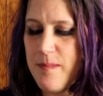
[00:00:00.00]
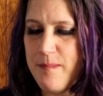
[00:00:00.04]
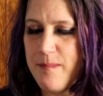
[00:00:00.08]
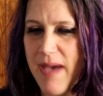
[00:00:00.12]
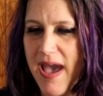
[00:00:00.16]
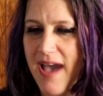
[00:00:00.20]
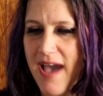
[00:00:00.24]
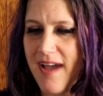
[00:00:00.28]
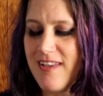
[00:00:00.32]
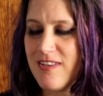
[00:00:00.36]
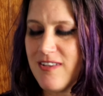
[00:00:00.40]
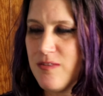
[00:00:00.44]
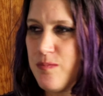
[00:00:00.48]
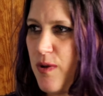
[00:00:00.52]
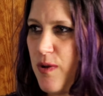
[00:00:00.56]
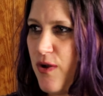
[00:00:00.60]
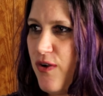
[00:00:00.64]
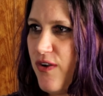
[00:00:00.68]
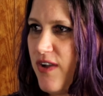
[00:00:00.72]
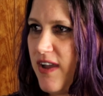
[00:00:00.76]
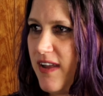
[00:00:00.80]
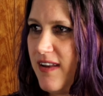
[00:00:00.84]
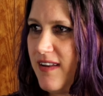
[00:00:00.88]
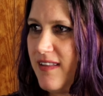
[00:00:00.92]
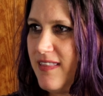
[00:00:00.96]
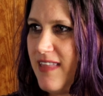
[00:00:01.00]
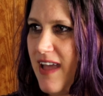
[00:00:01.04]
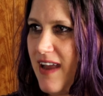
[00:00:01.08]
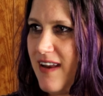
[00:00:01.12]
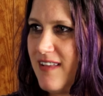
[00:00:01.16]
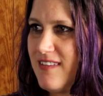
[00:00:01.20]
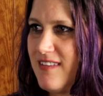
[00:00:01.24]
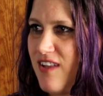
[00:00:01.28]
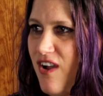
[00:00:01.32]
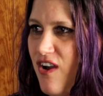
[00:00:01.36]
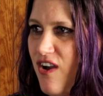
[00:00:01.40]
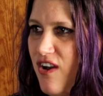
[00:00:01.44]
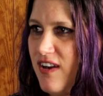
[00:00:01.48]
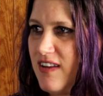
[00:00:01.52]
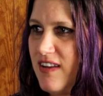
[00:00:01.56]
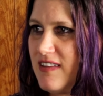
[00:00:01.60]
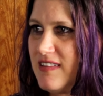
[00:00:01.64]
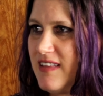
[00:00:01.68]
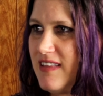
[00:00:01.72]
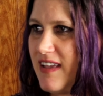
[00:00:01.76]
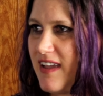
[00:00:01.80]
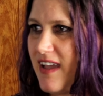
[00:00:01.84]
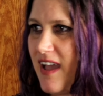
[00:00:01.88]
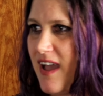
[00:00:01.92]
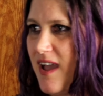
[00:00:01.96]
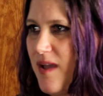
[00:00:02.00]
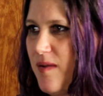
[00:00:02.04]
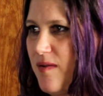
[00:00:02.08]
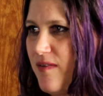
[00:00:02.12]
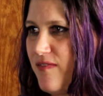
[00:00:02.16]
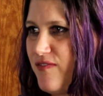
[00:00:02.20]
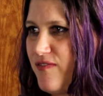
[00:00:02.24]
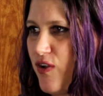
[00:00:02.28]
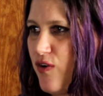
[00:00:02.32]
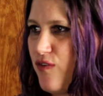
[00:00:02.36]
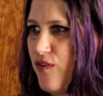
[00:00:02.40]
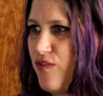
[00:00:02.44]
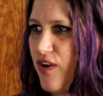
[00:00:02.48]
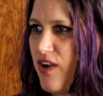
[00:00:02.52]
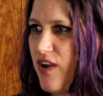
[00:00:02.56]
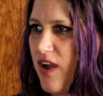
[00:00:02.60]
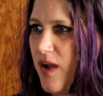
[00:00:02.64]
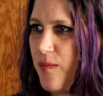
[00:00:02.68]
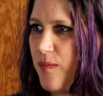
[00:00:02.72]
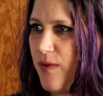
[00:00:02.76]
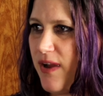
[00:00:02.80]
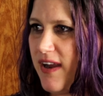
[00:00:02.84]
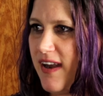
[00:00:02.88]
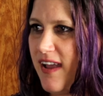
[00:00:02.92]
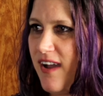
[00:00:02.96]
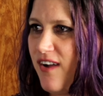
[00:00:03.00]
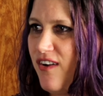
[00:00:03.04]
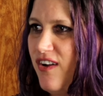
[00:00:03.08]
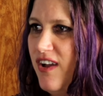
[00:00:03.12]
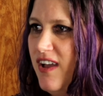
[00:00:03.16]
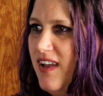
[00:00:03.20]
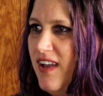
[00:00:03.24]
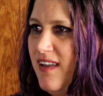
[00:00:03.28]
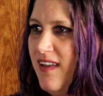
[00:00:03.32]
my back is broken. That is the hardest thing I have to overcome right now.